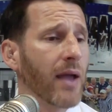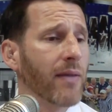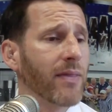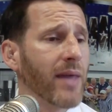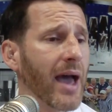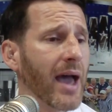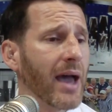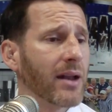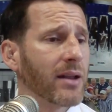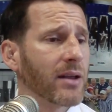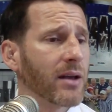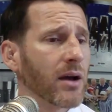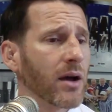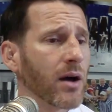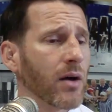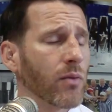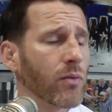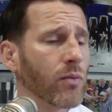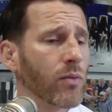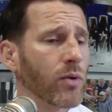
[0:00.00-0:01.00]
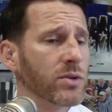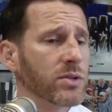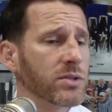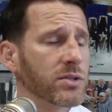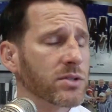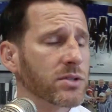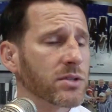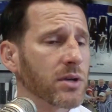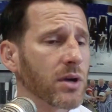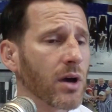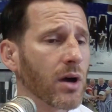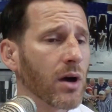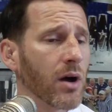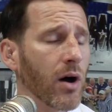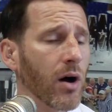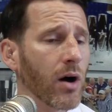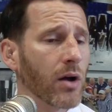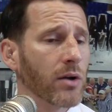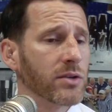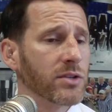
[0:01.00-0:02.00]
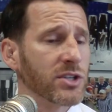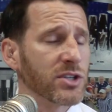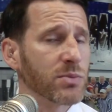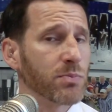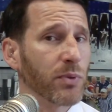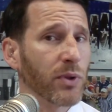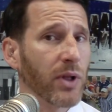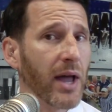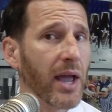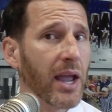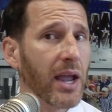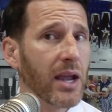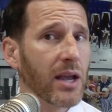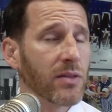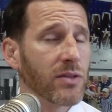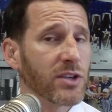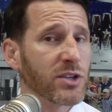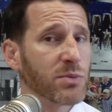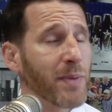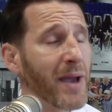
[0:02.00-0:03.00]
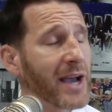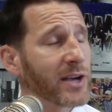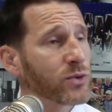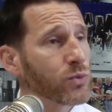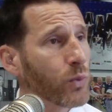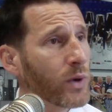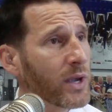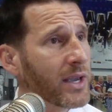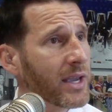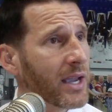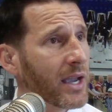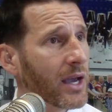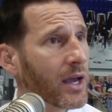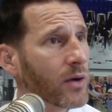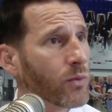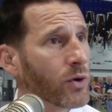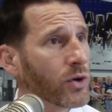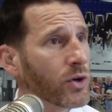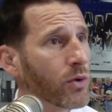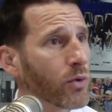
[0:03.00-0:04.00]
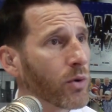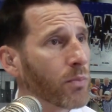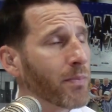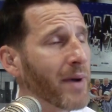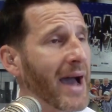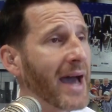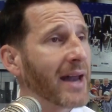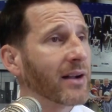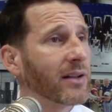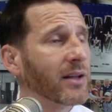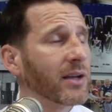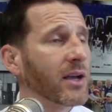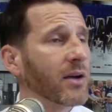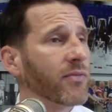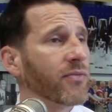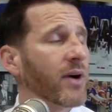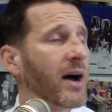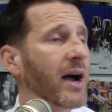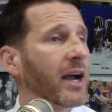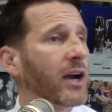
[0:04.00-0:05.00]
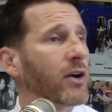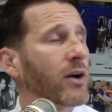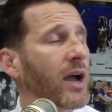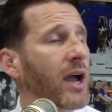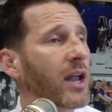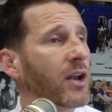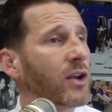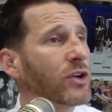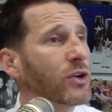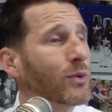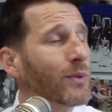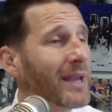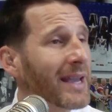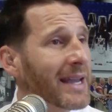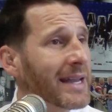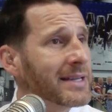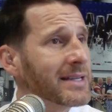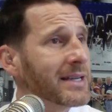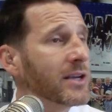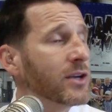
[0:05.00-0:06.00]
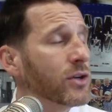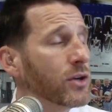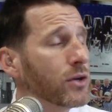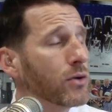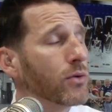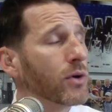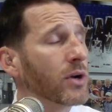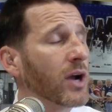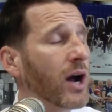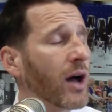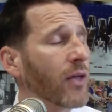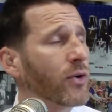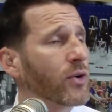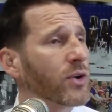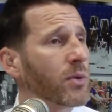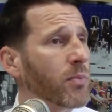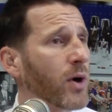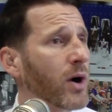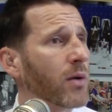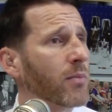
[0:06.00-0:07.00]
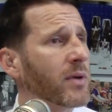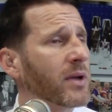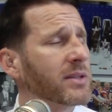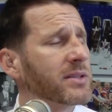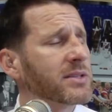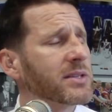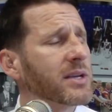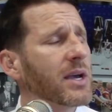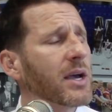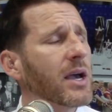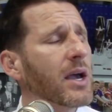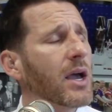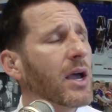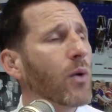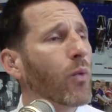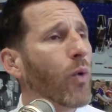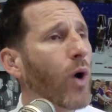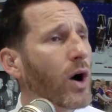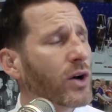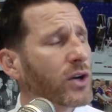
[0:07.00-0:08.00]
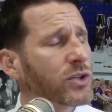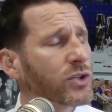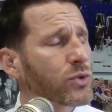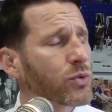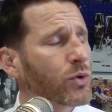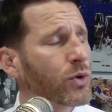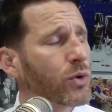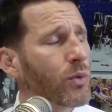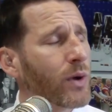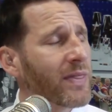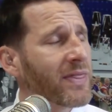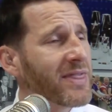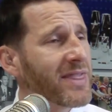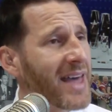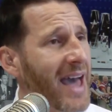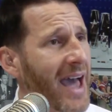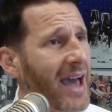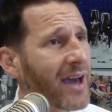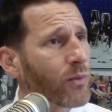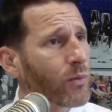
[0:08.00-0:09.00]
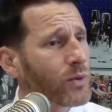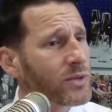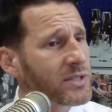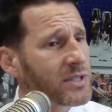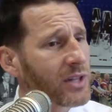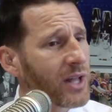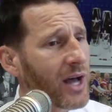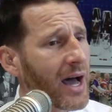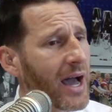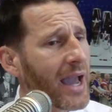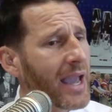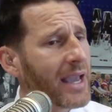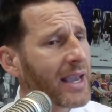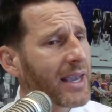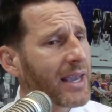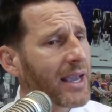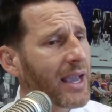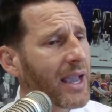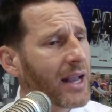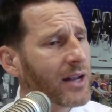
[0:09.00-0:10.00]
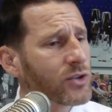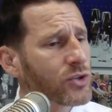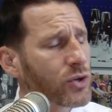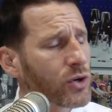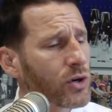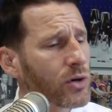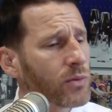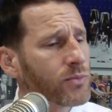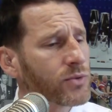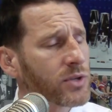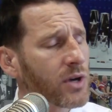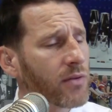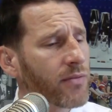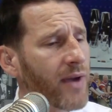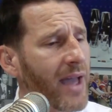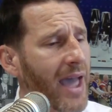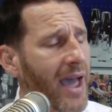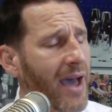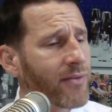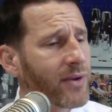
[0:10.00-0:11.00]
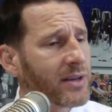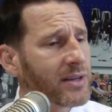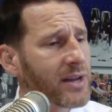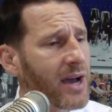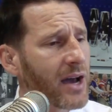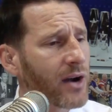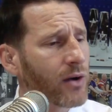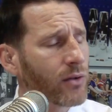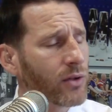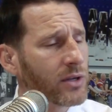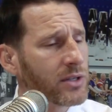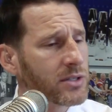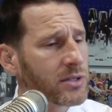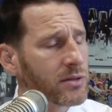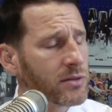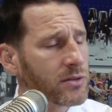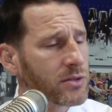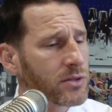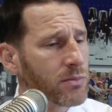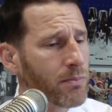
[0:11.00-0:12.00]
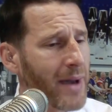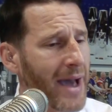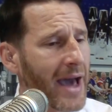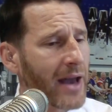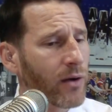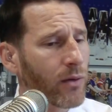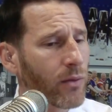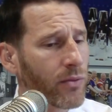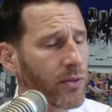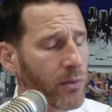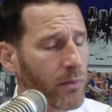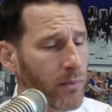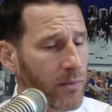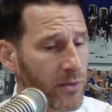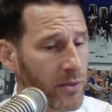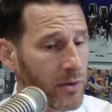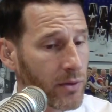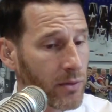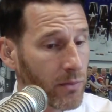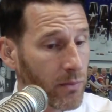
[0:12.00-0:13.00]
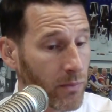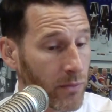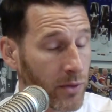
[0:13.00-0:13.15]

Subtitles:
And that was on display this past weekend when you were battling a fire at New Indy, you and other departments. Walk us through what that was like in terms of having not only to battle the